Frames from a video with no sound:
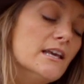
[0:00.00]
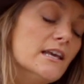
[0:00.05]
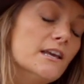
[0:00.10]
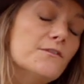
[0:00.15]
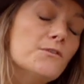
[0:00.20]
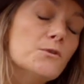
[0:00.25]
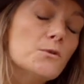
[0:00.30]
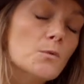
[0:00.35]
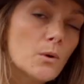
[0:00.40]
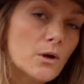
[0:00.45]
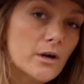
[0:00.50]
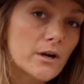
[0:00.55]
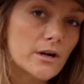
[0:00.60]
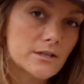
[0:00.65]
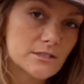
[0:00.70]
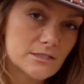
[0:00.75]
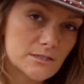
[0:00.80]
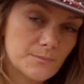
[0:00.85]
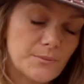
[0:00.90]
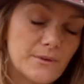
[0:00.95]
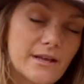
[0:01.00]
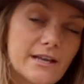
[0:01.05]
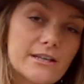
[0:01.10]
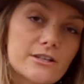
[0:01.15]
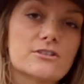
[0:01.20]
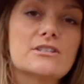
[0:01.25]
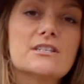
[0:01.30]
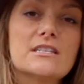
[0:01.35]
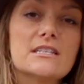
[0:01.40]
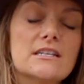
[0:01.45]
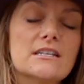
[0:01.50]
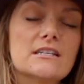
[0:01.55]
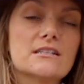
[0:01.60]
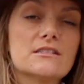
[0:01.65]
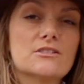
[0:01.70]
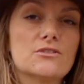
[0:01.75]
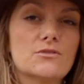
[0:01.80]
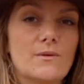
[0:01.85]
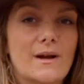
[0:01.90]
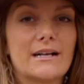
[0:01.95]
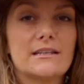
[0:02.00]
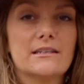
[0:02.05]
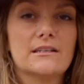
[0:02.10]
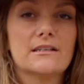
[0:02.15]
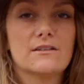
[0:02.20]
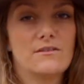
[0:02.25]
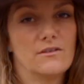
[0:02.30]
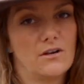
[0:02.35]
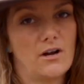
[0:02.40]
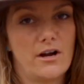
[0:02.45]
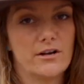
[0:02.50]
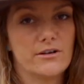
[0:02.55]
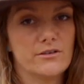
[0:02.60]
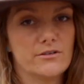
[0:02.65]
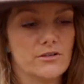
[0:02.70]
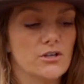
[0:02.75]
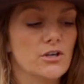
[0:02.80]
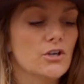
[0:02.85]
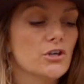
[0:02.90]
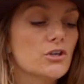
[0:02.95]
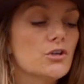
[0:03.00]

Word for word: If you were to plant your seeds directly into the garden,